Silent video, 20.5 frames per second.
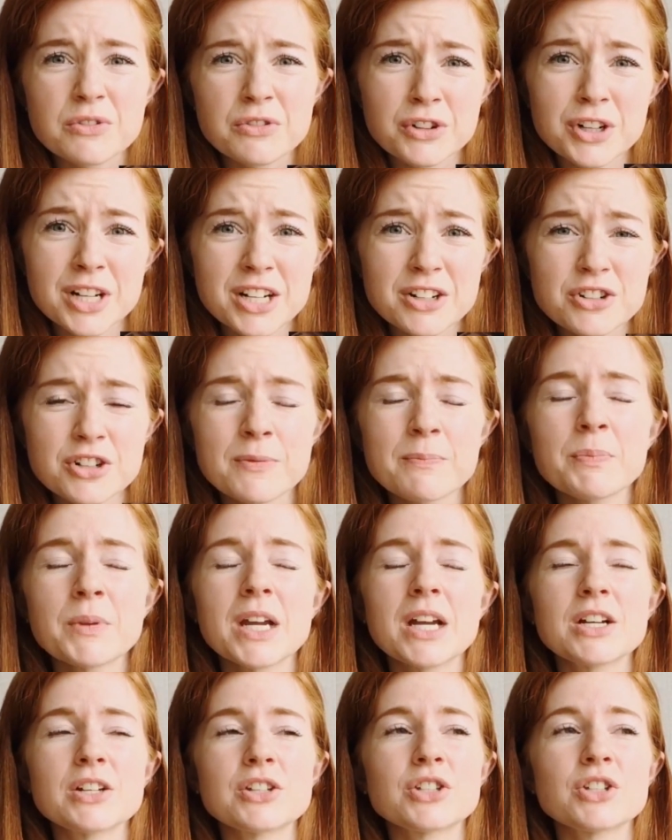footage.
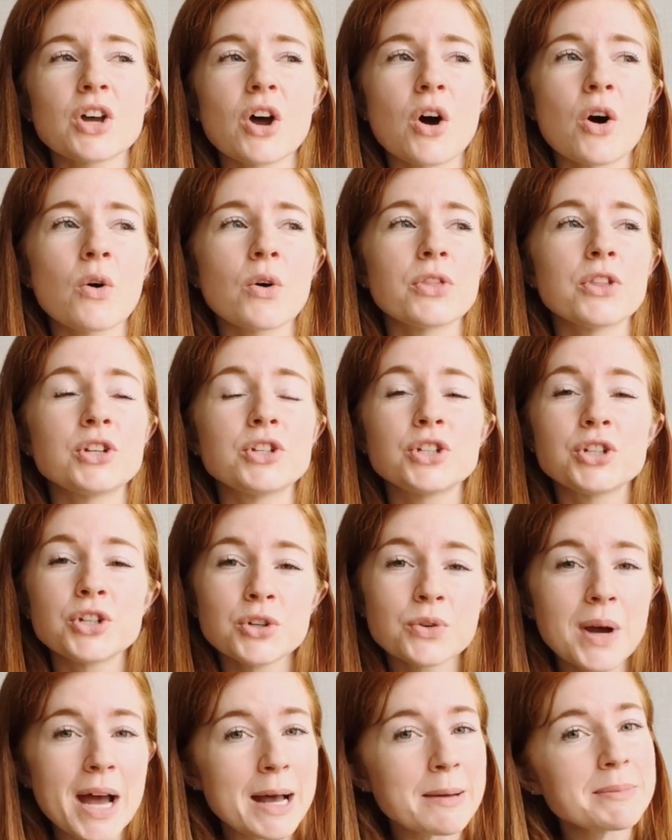So the
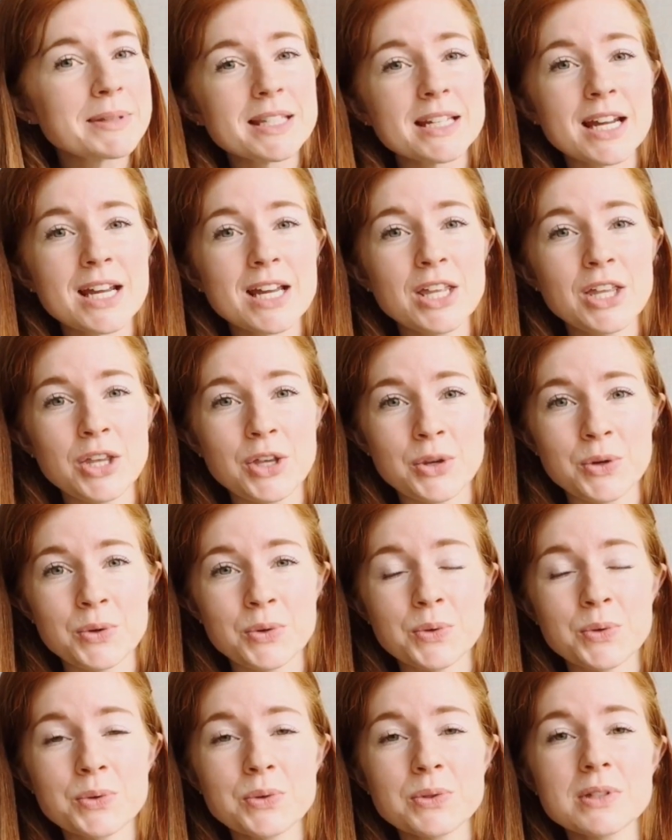two apps that I
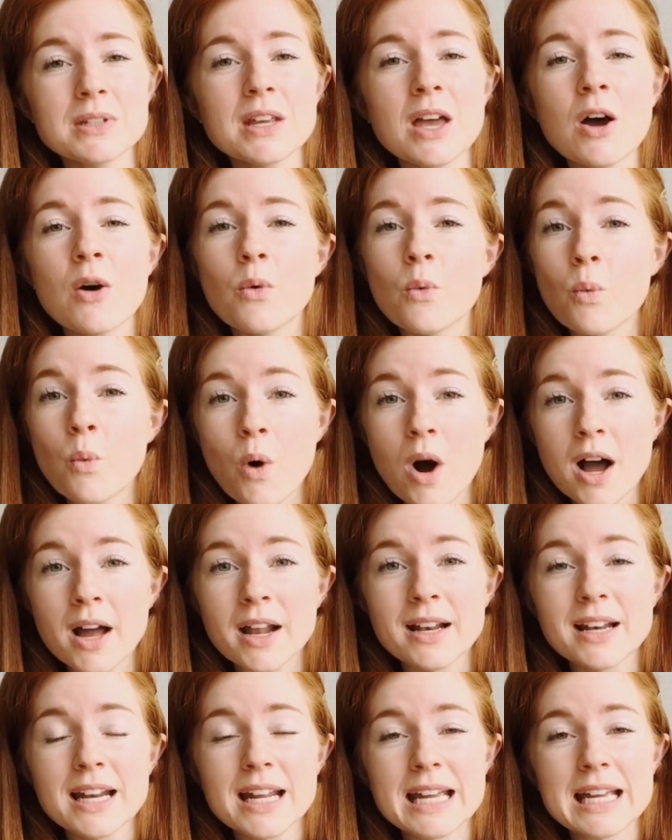use,
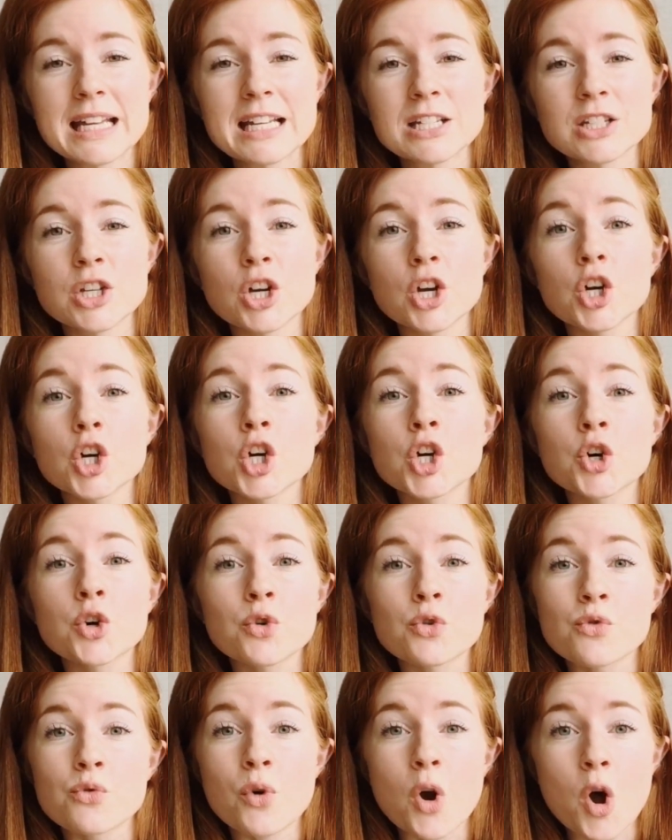one is
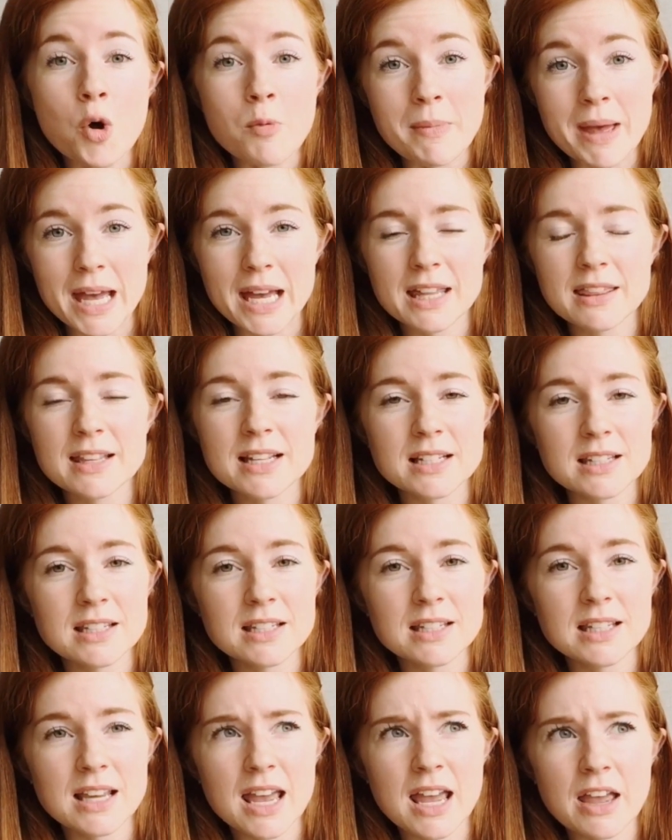Chromic. This
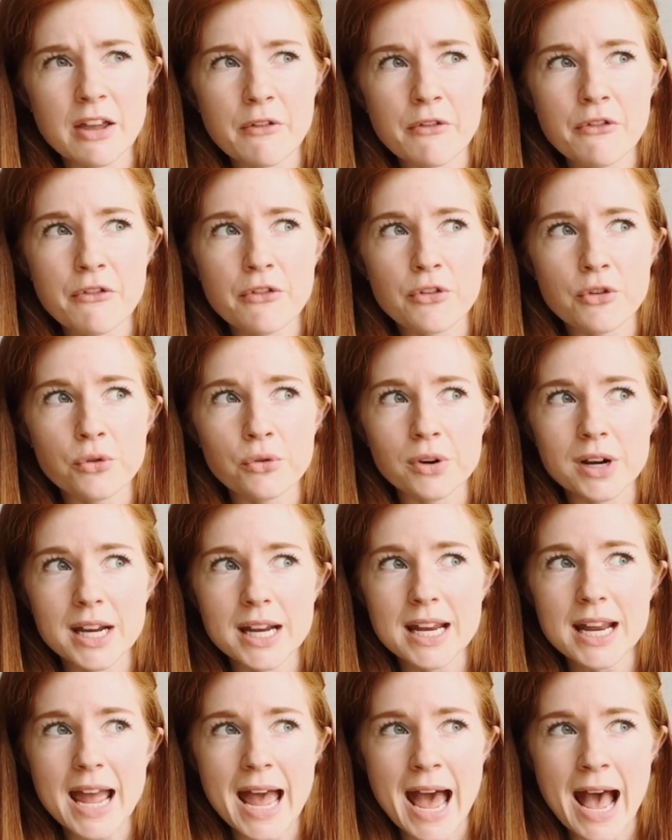is a
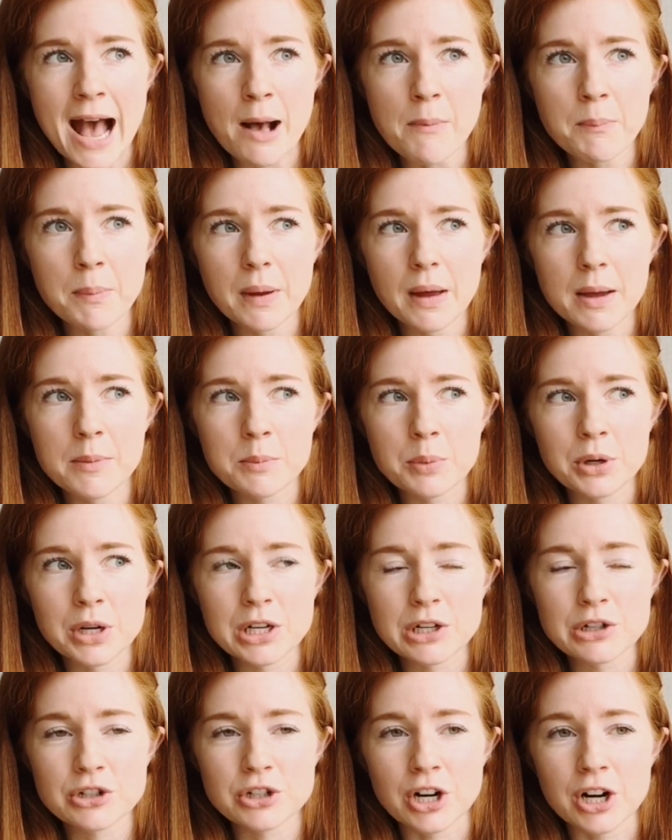free app, I'm
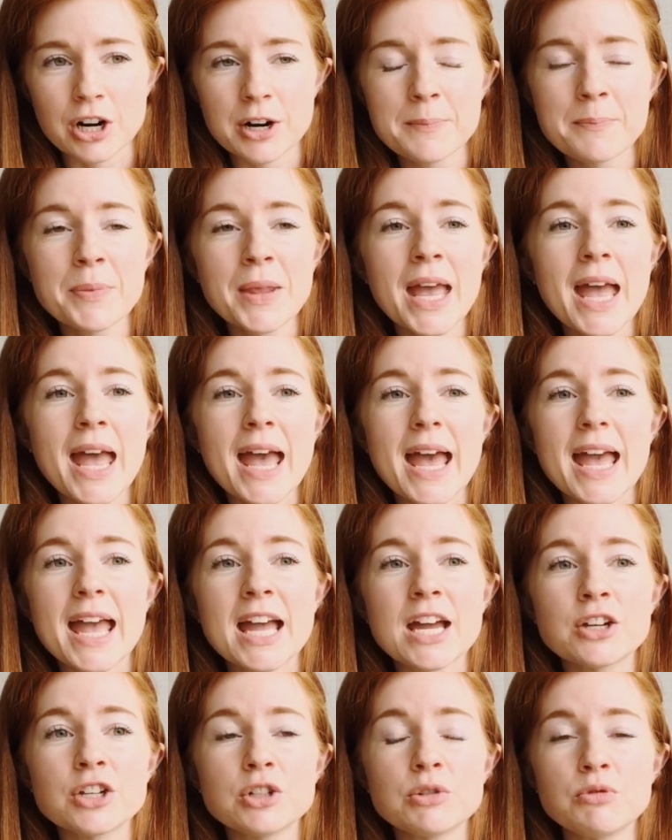pretty sure,
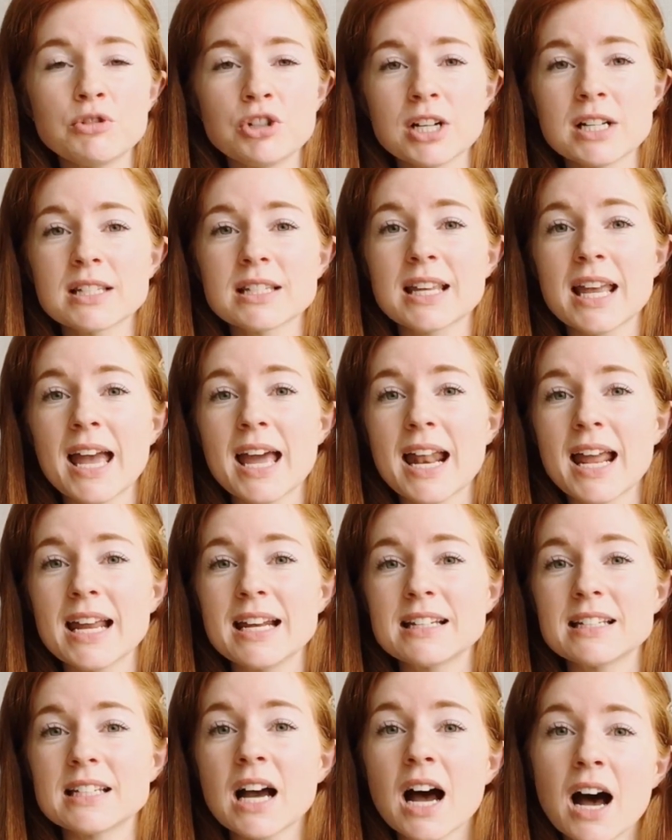and you just get a
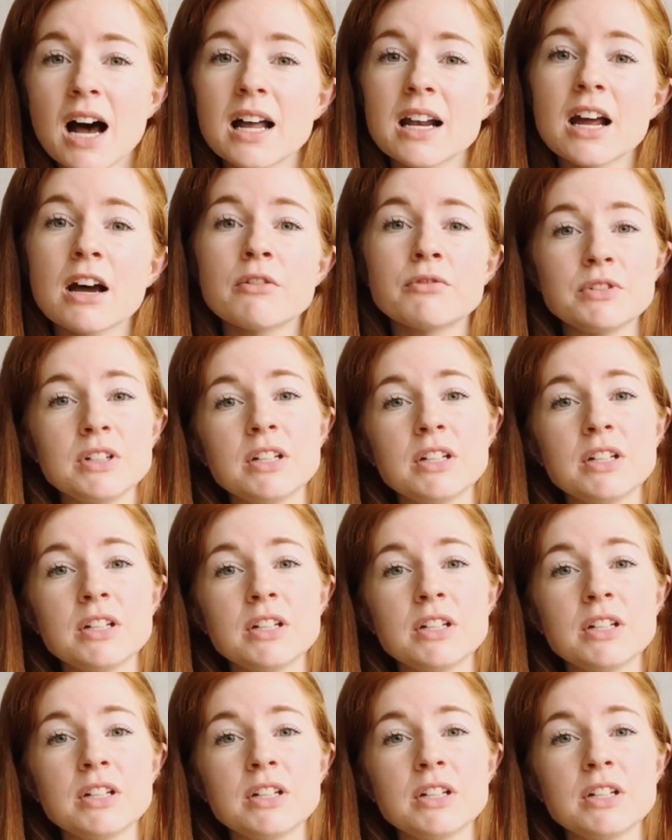ton of